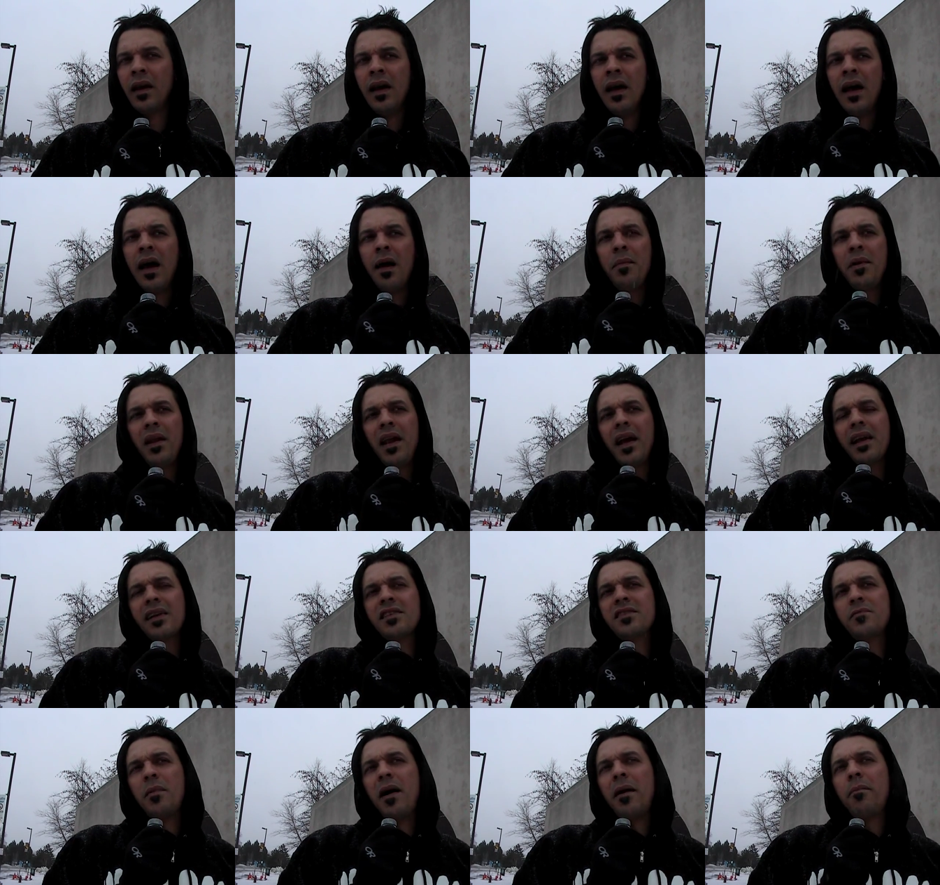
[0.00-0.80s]
I mean, I
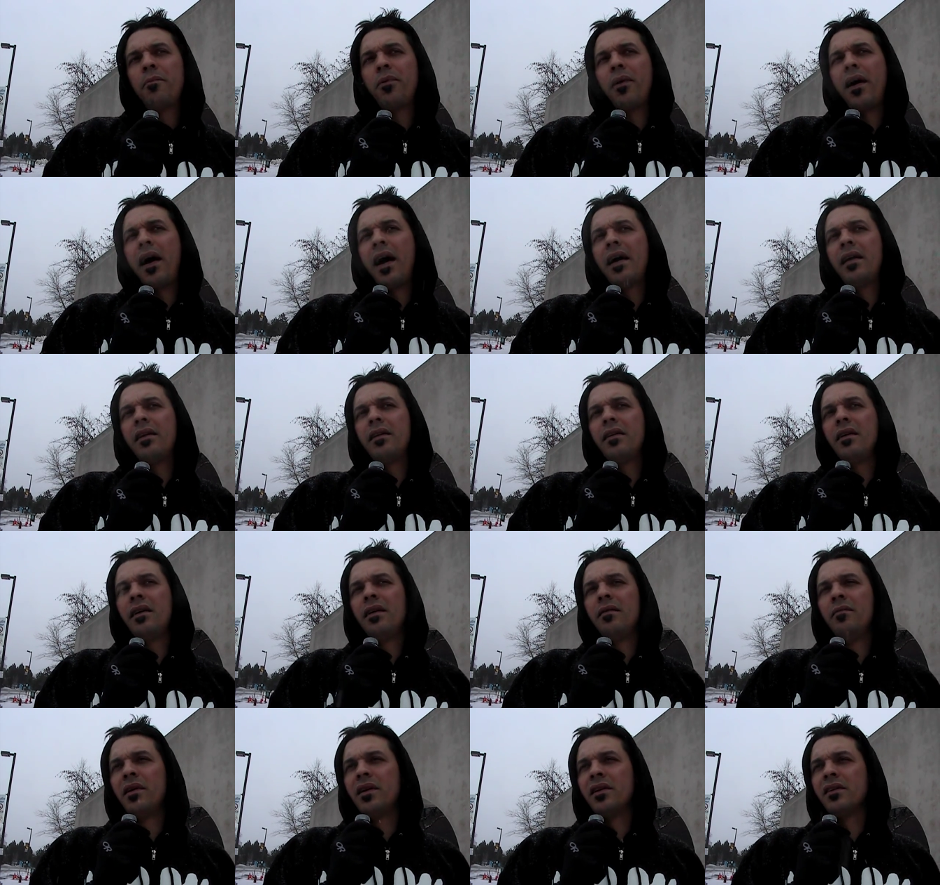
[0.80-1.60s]
guess my pride
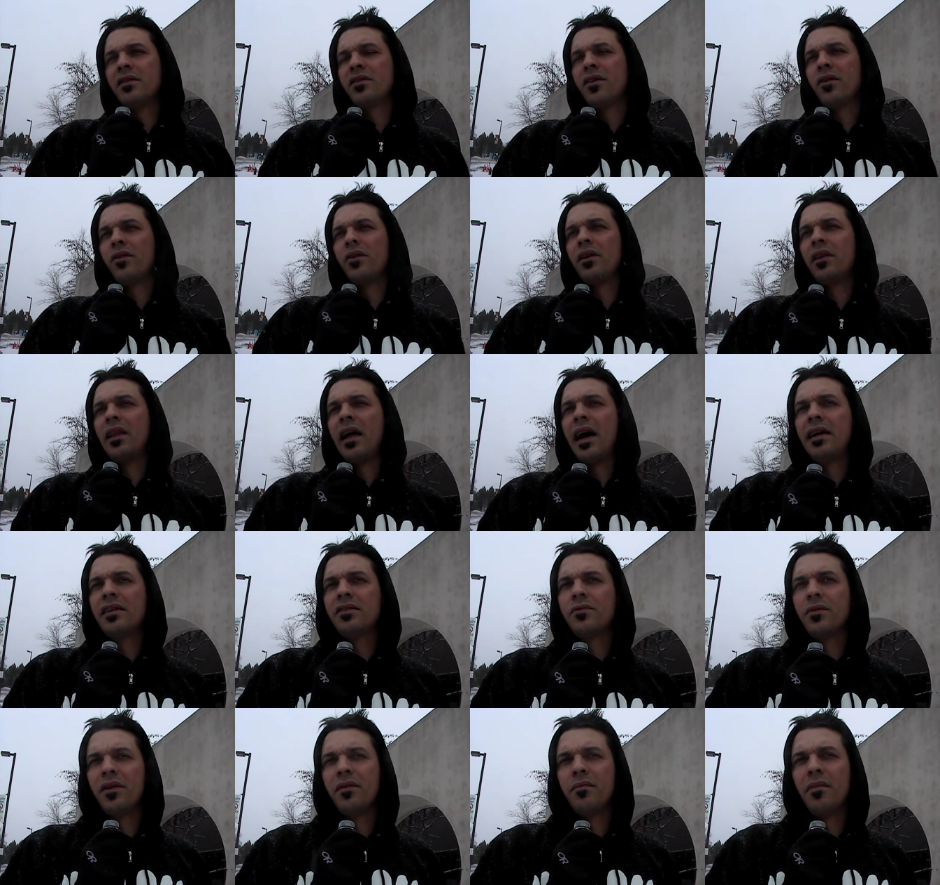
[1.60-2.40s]
in Minnesota
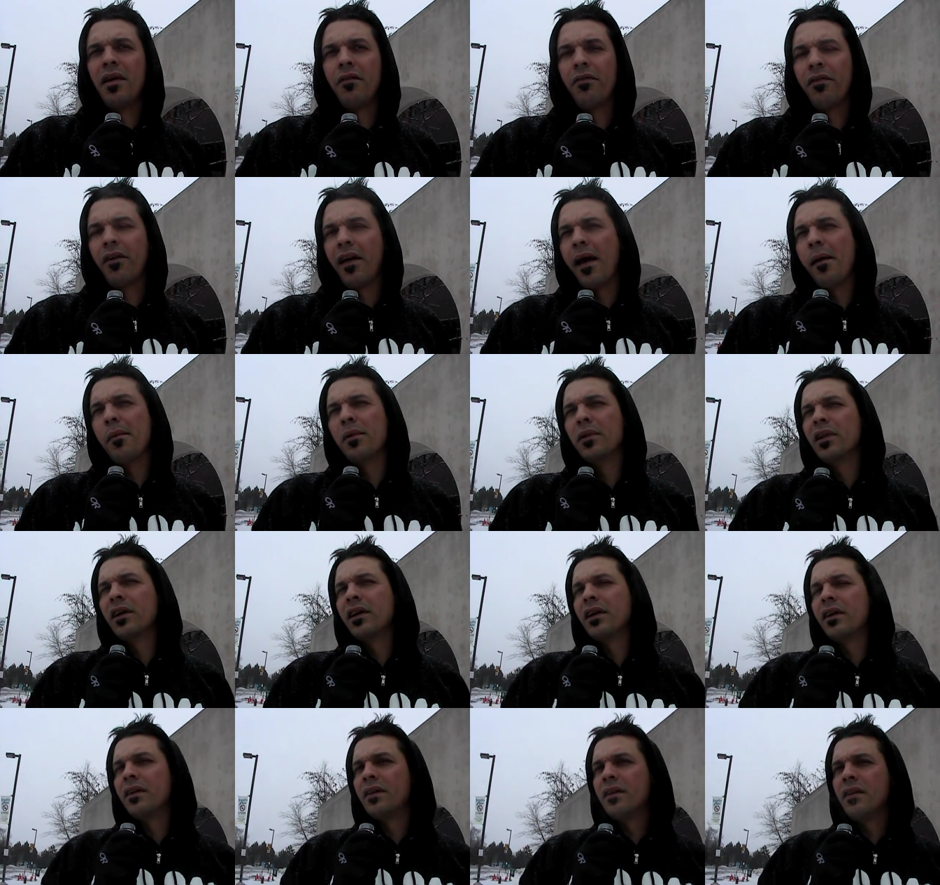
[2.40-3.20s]
lies within my
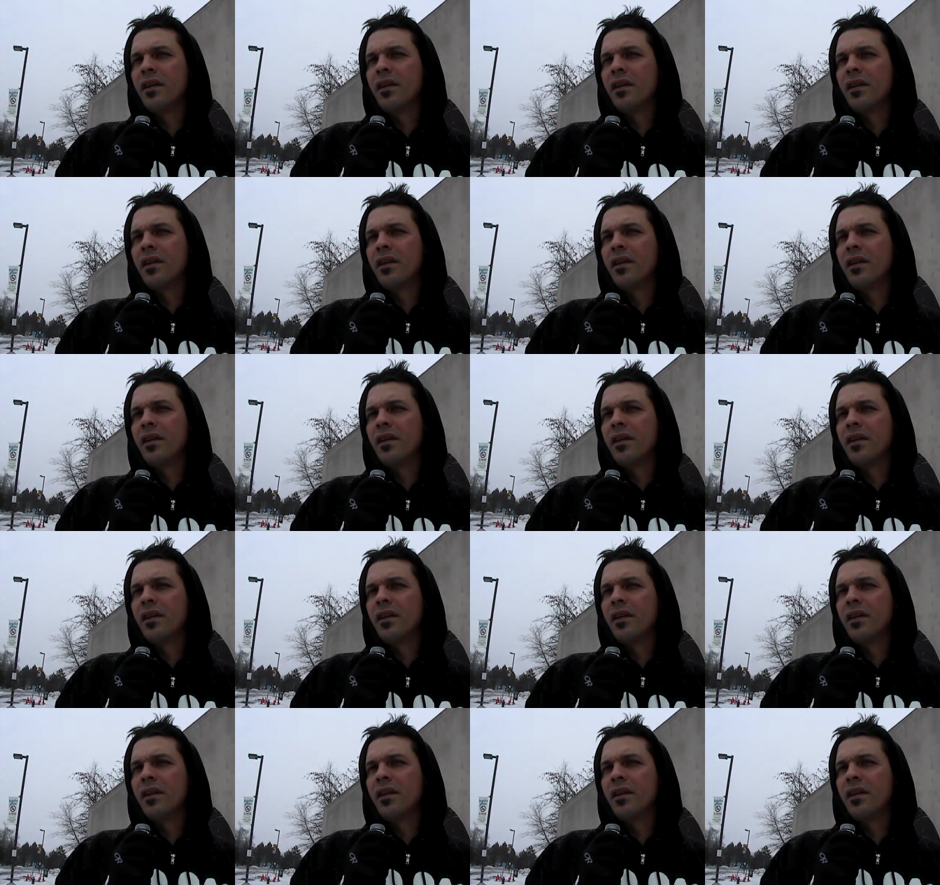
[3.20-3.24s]
family.